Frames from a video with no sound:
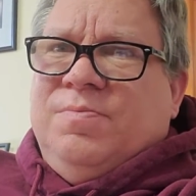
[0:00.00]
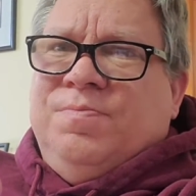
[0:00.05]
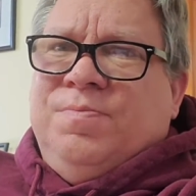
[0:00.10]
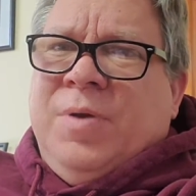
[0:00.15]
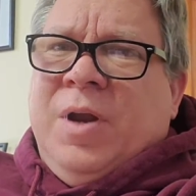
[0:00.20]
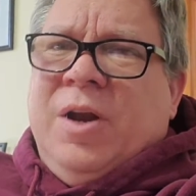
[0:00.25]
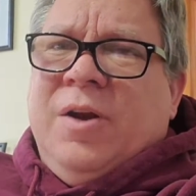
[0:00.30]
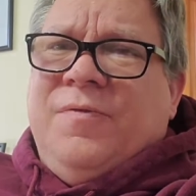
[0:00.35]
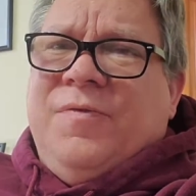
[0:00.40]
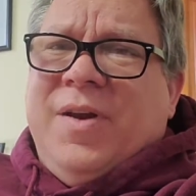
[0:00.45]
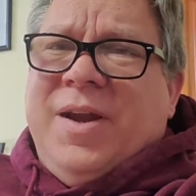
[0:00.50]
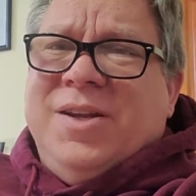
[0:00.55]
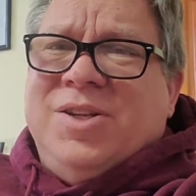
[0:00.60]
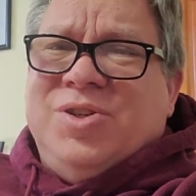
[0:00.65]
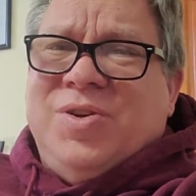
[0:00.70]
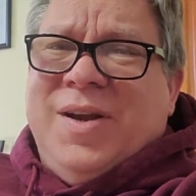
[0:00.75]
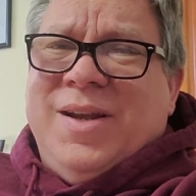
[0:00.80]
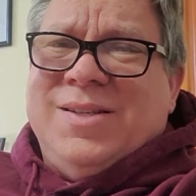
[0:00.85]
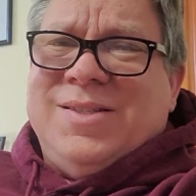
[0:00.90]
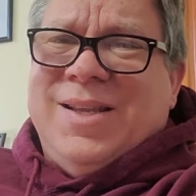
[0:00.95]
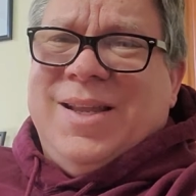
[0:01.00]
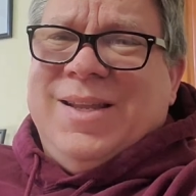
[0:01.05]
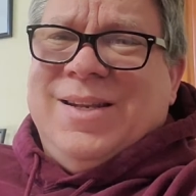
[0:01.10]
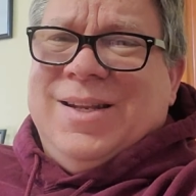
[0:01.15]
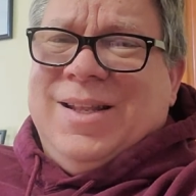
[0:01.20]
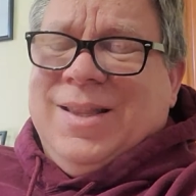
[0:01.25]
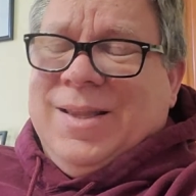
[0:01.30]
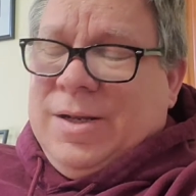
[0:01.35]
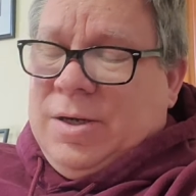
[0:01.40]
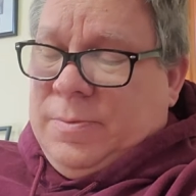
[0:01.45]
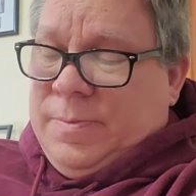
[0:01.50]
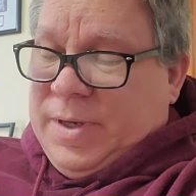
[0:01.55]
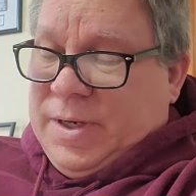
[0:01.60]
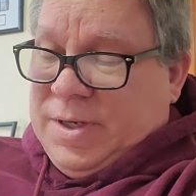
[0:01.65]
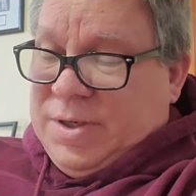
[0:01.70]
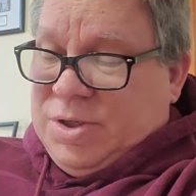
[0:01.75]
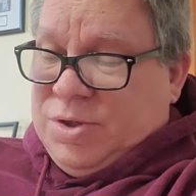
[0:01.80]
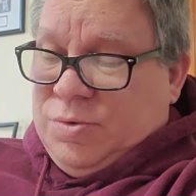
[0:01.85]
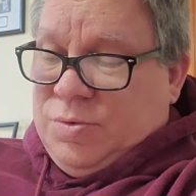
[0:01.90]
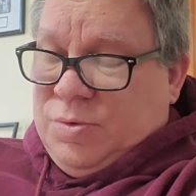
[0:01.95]
paraphrase, translate it a little bit
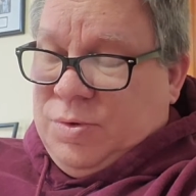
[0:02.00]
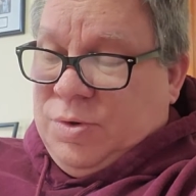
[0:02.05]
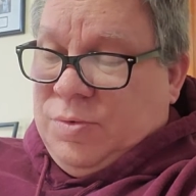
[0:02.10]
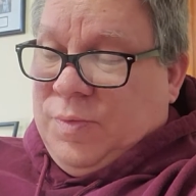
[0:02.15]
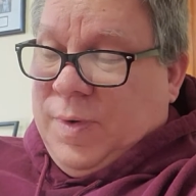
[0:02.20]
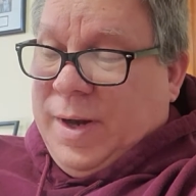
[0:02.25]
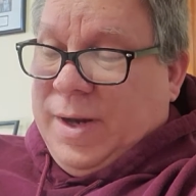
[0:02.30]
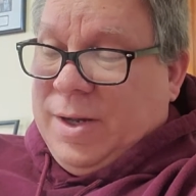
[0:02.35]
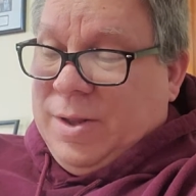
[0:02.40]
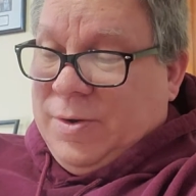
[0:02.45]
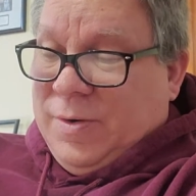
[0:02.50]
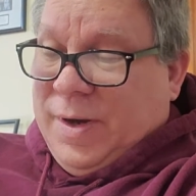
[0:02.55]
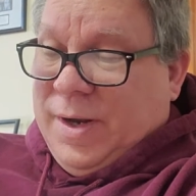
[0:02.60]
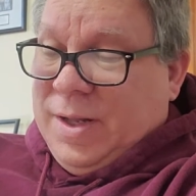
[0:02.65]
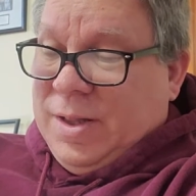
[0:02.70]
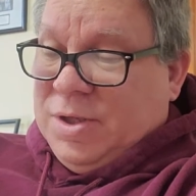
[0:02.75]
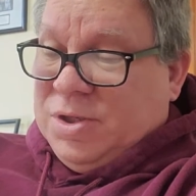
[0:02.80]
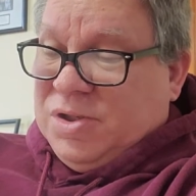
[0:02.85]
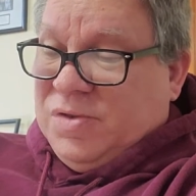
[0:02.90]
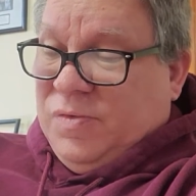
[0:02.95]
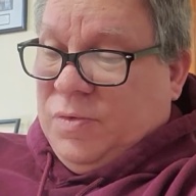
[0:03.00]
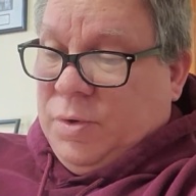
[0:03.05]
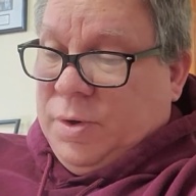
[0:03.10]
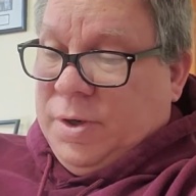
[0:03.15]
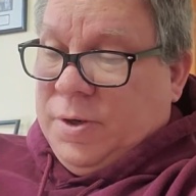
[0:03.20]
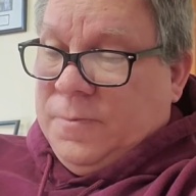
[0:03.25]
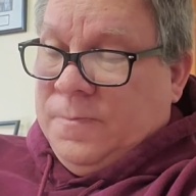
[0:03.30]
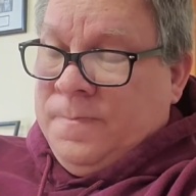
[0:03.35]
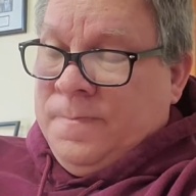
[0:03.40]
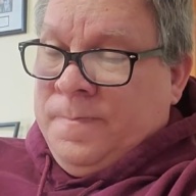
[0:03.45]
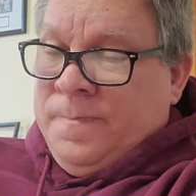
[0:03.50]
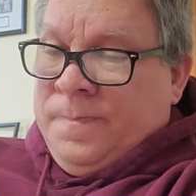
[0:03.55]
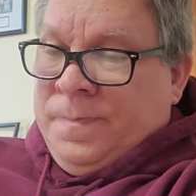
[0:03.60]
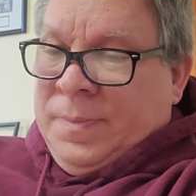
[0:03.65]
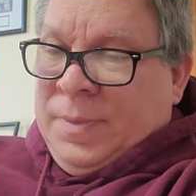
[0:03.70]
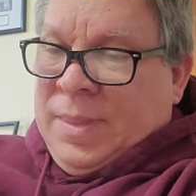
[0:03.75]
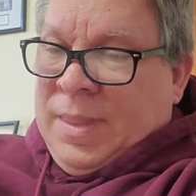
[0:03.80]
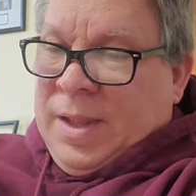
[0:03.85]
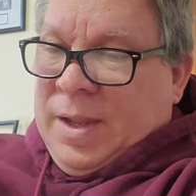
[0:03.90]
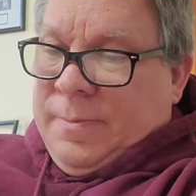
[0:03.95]
into regular English for you.
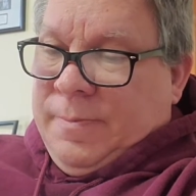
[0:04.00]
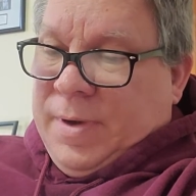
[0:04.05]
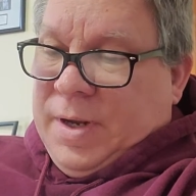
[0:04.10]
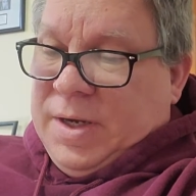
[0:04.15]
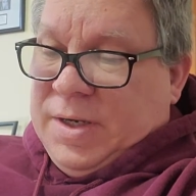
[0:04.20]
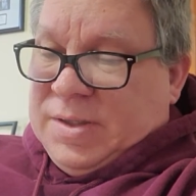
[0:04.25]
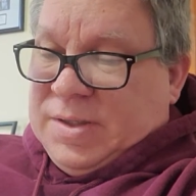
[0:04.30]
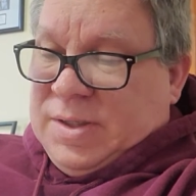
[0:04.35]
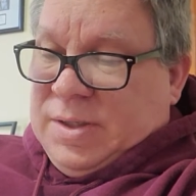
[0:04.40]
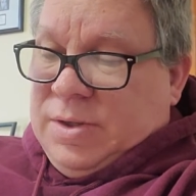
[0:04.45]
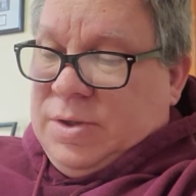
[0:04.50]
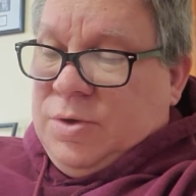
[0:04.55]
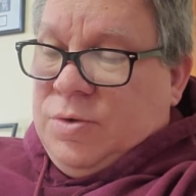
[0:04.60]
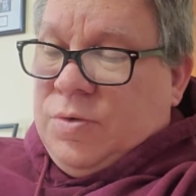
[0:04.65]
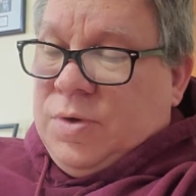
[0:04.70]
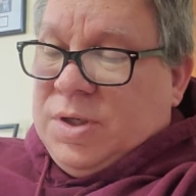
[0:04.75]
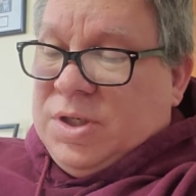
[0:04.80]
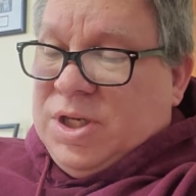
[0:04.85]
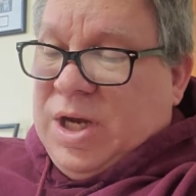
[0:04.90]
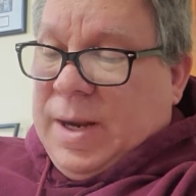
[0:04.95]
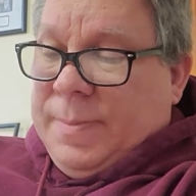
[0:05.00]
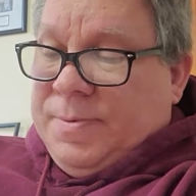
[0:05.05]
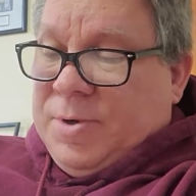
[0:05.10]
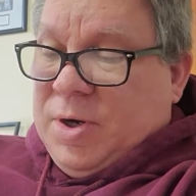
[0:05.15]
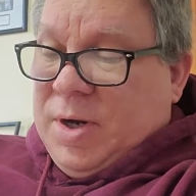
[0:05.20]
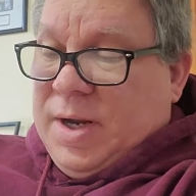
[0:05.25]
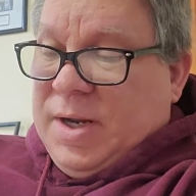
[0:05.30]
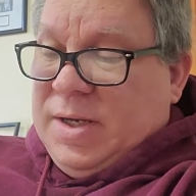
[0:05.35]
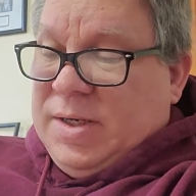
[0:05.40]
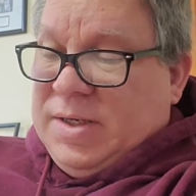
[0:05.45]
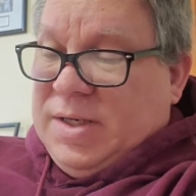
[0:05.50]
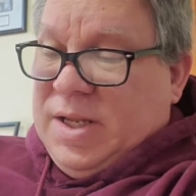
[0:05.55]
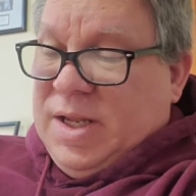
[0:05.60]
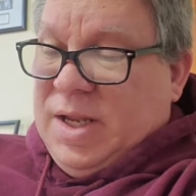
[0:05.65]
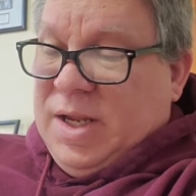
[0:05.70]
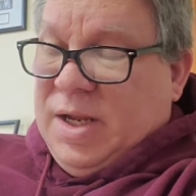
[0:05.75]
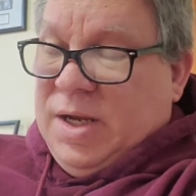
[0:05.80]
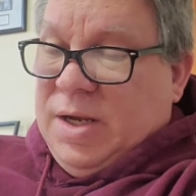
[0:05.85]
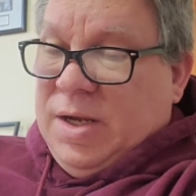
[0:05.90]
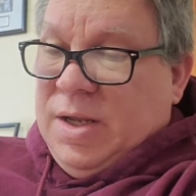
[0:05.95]
But it's Luke chapter
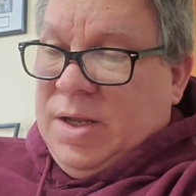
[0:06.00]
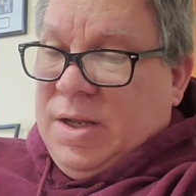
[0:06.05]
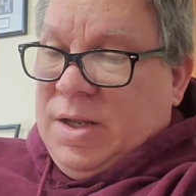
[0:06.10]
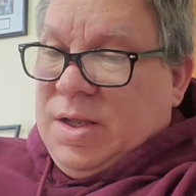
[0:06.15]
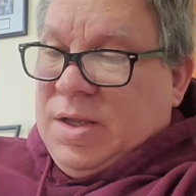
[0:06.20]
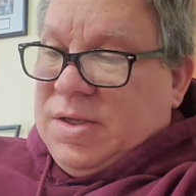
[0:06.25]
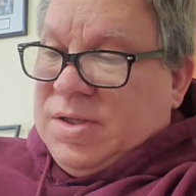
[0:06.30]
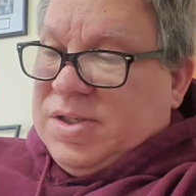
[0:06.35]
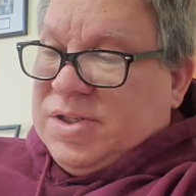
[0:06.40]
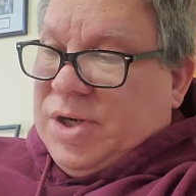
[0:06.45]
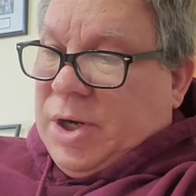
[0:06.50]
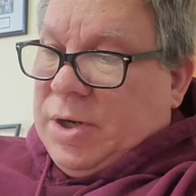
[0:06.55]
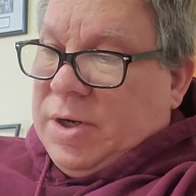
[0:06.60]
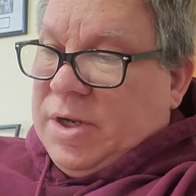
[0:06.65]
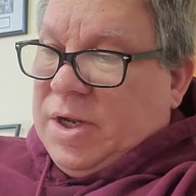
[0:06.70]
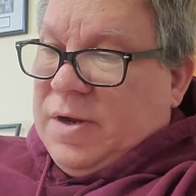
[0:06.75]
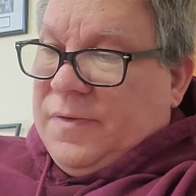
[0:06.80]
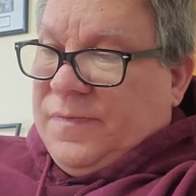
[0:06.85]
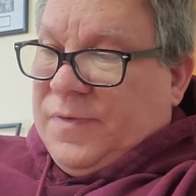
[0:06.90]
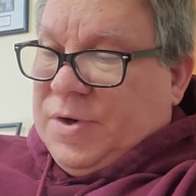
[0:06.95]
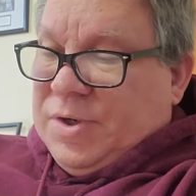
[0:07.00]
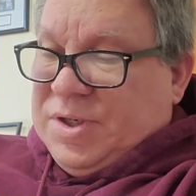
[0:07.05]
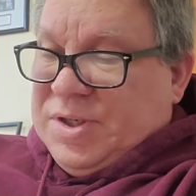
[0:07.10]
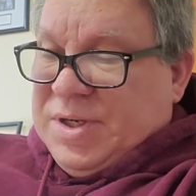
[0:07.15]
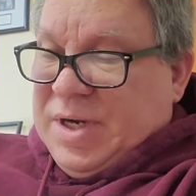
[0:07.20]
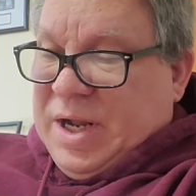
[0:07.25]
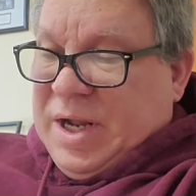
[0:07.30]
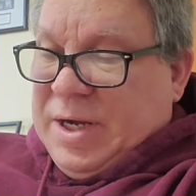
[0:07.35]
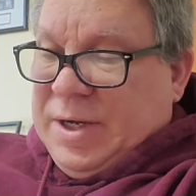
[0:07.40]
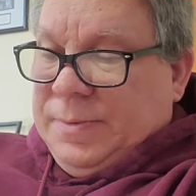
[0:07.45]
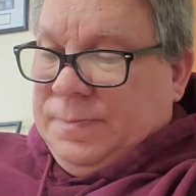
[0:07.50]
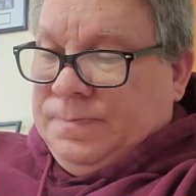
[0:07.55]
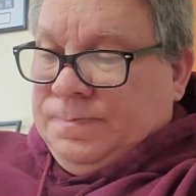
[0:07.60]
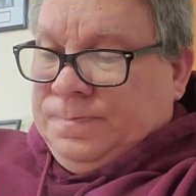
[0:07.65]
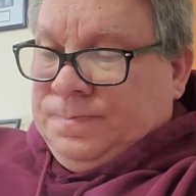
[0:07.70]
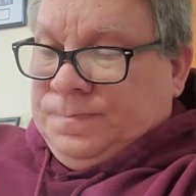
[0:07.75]
18, starting at verse 9.